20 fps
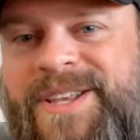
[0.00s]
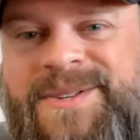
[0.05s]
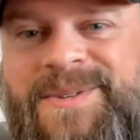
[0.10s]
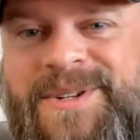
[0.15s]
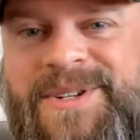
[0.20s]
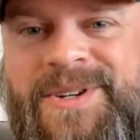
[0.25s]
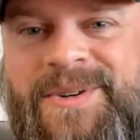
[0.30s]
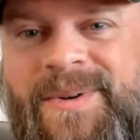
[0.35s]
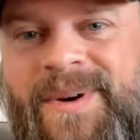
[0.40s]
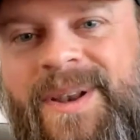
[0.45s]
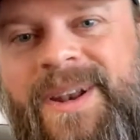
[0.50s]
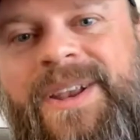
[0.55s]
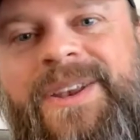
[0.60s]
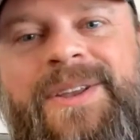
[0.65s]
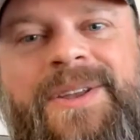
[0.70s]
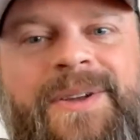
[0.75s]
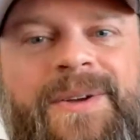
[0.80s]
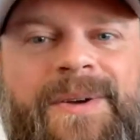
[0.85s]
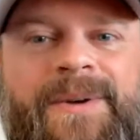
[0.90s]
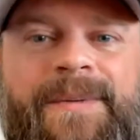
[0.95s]
what you want to
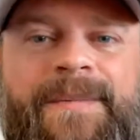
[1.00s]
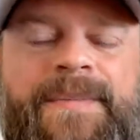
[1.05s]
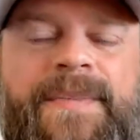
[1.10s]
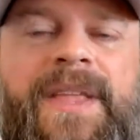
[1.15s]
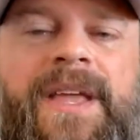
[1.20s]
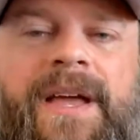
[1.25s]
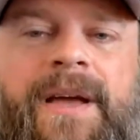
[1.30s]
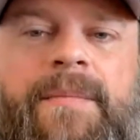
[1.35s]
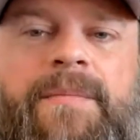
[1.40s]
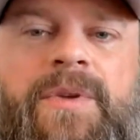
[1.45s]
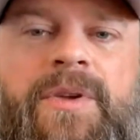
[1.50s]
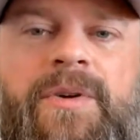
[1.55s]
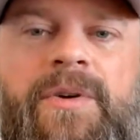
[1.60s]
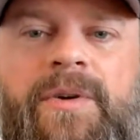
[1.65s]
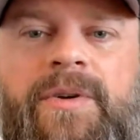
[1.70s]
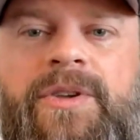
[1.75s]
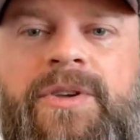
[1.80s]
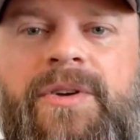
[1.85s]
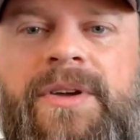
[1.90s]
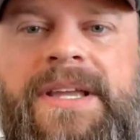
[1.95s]
do,
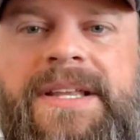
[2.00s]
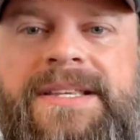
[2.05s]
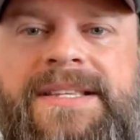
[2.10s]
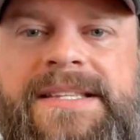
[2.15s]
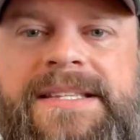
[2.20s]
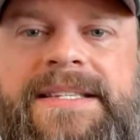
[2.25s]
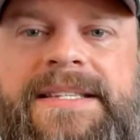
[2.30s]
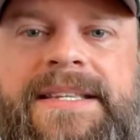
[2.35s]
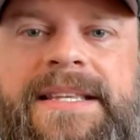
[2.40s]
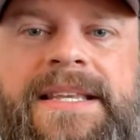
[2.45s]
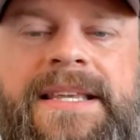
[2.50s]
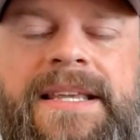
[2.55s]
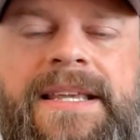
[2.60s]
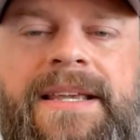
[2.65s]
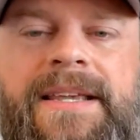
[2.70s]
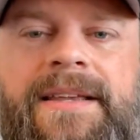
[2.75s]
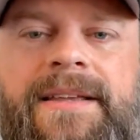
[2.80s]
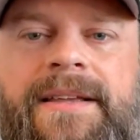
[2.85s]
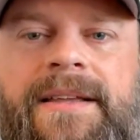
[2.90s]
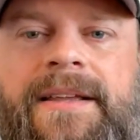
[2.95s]
you'll get to
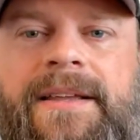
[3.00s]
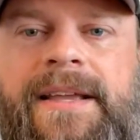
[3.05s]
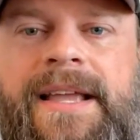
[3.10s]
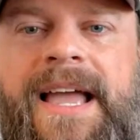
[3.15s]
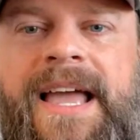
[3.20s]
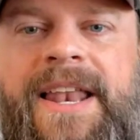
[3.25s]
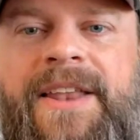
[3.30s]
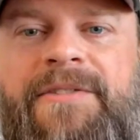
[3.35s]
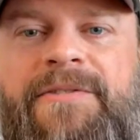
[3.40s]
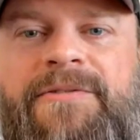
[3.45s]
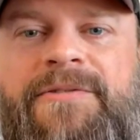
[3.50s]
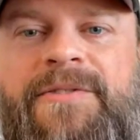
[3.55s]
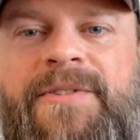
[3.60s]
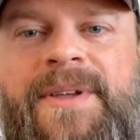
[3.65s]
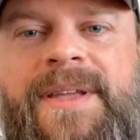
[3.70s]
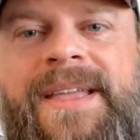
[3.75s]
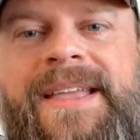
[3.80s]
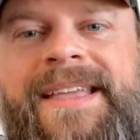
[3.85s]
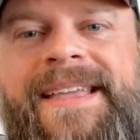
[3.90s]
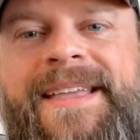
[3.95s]
see kind of
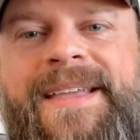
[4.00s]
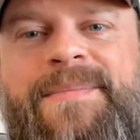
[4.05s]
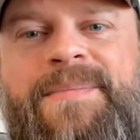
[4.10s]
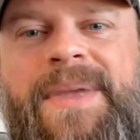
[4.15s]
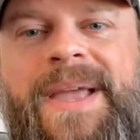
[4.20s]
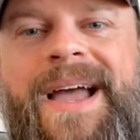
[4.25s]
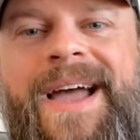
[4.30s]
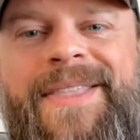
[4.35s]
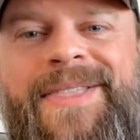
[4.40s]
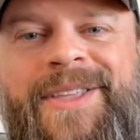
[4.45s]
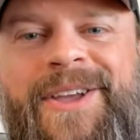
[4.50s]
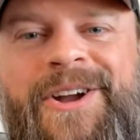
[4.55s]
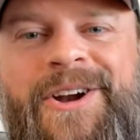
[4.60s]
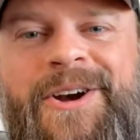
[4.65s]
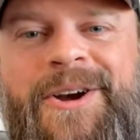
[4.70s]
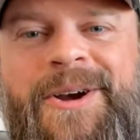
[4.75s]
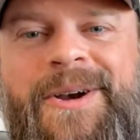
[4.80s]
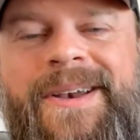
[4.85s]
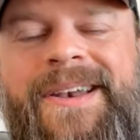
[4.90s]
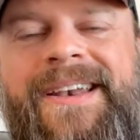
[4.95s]
behind the
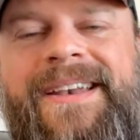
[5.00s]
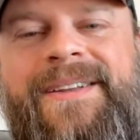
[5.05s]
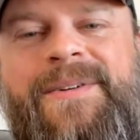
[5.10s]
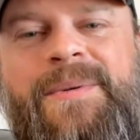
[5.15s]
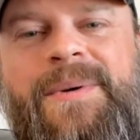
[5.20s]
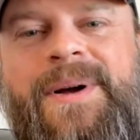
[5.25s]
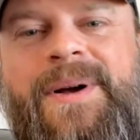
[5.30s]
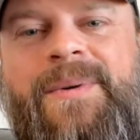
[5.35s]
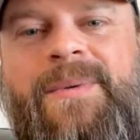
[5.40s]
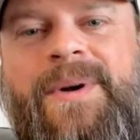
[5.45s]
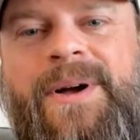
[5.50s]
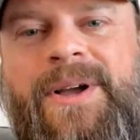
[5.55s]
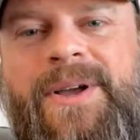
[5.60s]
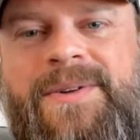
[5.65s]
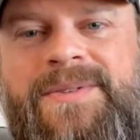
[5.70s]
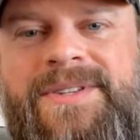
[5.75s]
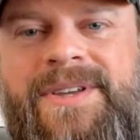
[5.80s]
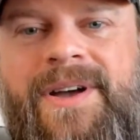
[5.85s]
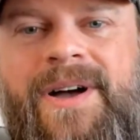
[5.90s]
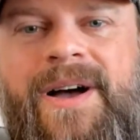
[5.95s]
curtain what
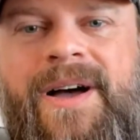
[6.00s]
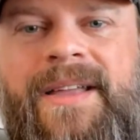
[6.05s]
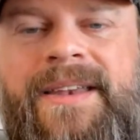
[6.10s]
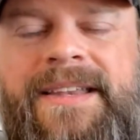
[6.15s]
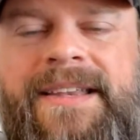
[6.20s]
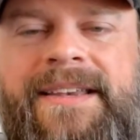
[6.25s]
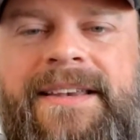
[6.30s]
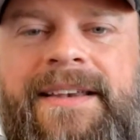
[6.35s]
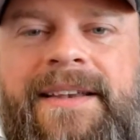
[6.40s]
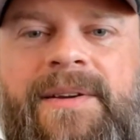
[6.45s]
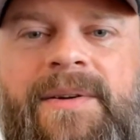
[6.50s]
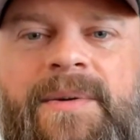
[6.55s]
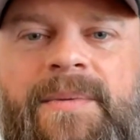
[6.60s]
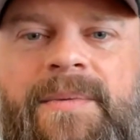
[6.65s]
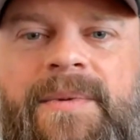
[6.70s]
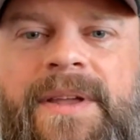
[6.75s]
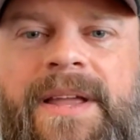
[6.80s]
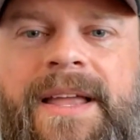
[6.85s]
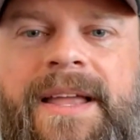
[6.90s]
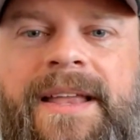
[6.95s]
goes on,
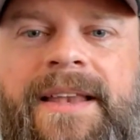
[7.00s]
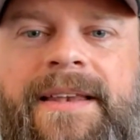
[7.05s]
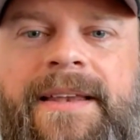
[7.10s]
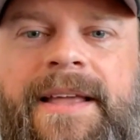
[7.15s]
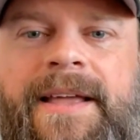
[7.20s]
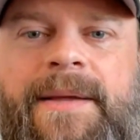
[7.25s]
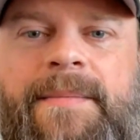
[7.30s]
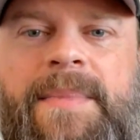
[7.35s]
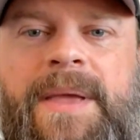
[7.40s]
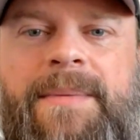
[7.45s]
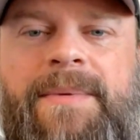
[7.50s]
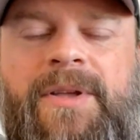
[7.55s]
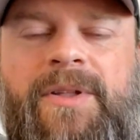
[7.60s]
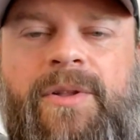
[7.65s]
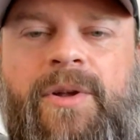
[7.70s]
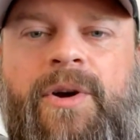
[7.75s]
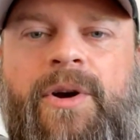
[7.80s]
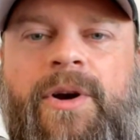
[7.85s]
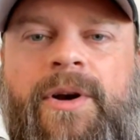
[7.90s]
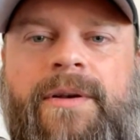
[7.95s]
and maybe
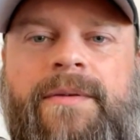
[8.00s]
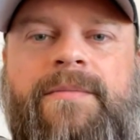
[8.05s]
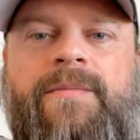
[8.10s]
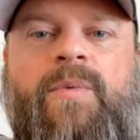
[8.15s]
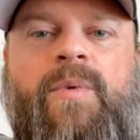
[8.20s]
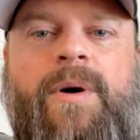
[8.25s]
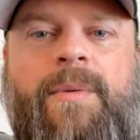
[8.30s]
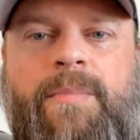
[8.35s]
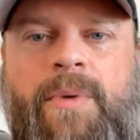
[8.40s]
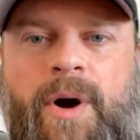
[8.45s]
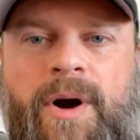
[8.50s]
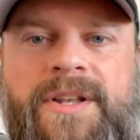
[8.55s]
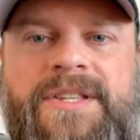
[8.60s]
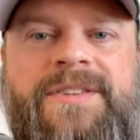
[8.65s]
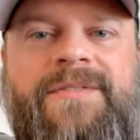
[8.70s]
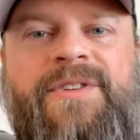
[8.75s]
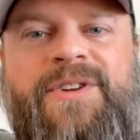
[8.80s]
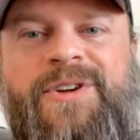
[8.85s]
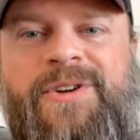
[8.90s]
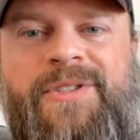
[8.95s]
learn what parts
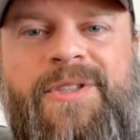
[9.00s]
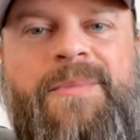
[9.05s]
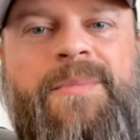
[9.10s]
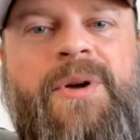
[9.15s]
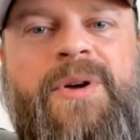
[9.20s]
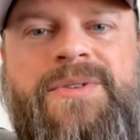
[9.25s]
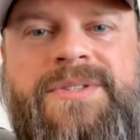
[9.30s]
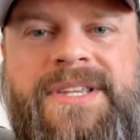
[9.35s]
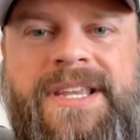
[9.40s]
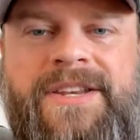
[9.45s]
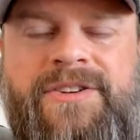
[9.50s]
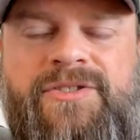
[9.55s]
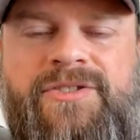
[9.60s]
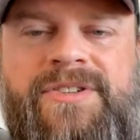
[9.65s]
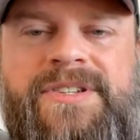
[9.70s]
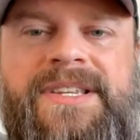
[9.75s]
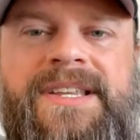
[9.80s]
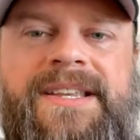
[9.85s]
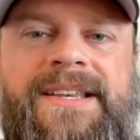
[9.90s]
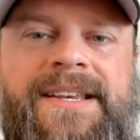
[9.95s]
of it you're the most
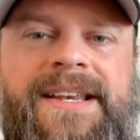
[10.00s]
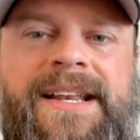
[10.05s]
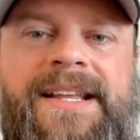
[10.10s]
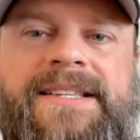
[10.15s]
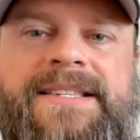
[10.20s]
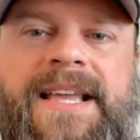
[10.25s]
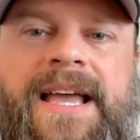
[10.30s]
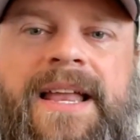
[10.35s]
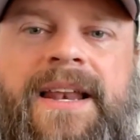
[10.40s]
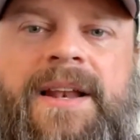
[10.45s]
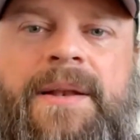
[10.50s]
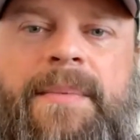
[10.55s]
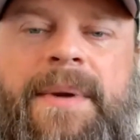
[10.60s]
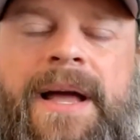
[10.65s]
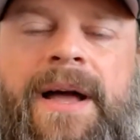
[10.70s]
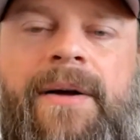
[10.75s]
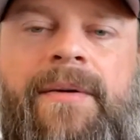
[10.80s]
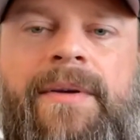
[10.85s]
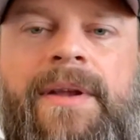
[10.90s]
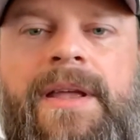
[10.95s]
interested and excited
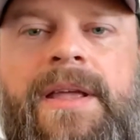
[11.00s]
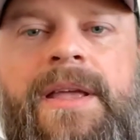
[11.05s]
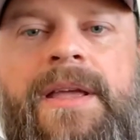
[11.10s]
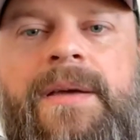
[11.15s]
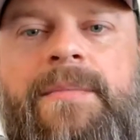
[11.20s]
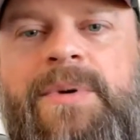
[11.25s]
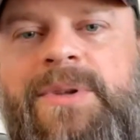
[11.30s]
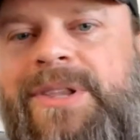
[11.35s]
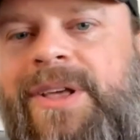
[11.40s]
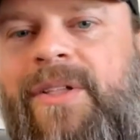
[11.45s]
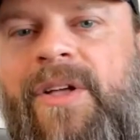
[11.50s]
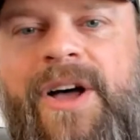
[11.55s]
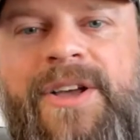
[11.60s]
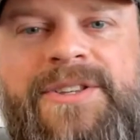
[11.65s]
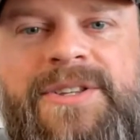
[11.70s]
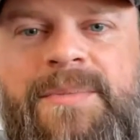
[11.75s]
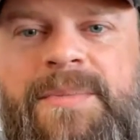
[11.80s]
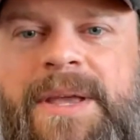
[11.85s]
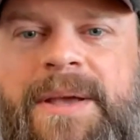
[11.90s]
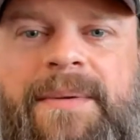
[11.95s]
about. But they'll
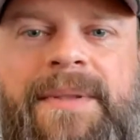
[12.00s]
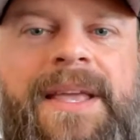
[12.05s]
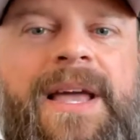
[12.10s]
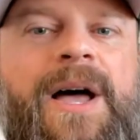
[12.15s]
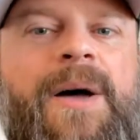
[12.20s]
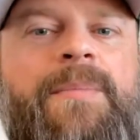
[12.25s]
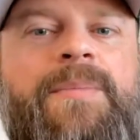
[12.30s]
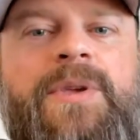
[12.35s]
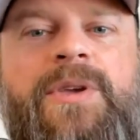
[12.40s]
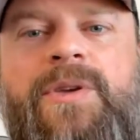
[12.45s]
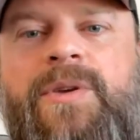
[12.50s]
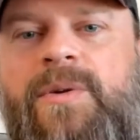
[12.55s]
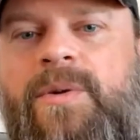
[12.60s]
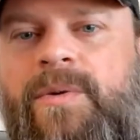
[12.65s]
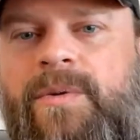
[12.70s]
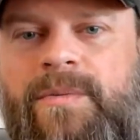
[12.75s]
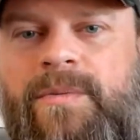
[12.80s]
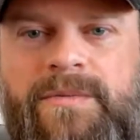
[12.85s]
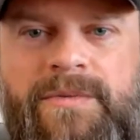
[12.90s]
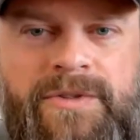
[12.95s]
also be able to help
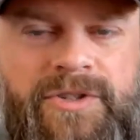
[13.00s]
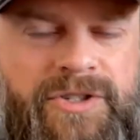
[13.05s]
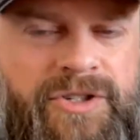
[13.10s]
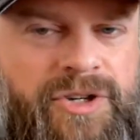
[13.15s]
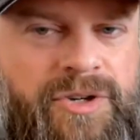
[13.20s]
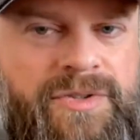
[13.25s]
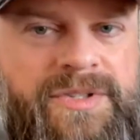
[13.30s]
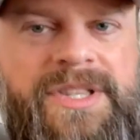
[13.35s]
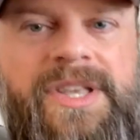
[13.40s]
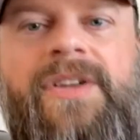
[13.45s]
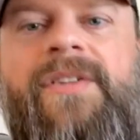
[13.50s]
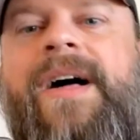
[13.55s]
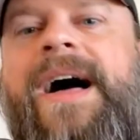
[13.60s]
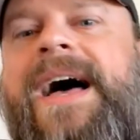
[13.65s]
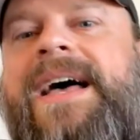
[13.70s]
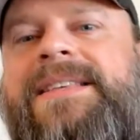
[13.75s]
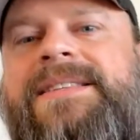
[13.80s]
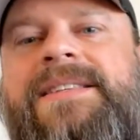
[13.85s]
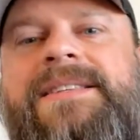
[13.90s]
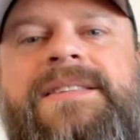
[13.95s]
you choose the
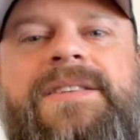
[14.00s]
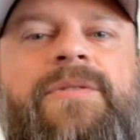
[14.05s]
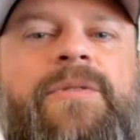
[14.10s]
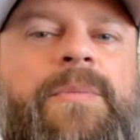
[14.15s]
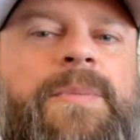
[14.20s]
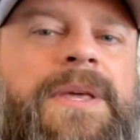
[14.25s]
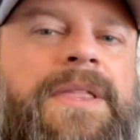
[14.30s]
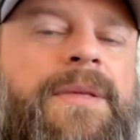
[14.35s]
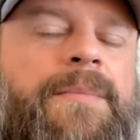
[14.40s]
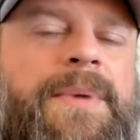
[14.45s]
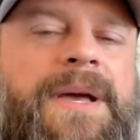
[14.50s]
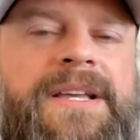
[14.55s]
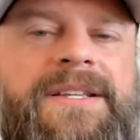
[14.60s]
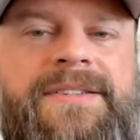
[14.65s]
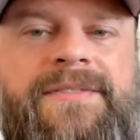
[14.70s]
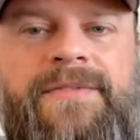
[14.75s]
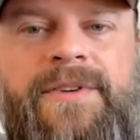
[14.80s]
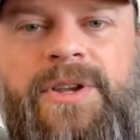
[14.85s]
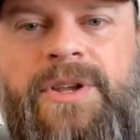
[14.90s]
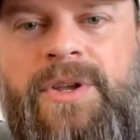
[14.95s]
classes that will be the
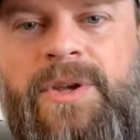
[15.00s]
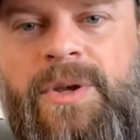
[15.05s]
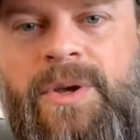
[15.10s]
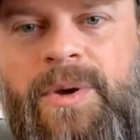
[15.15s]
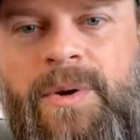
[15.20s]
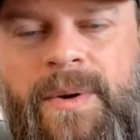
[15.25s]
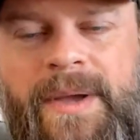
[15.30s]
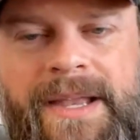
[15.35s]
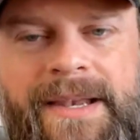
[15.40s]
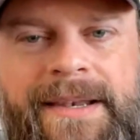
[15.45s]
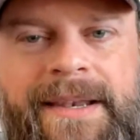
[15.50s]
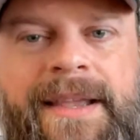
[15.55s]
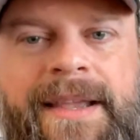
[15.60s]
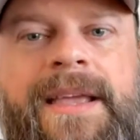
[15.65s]
best for you. And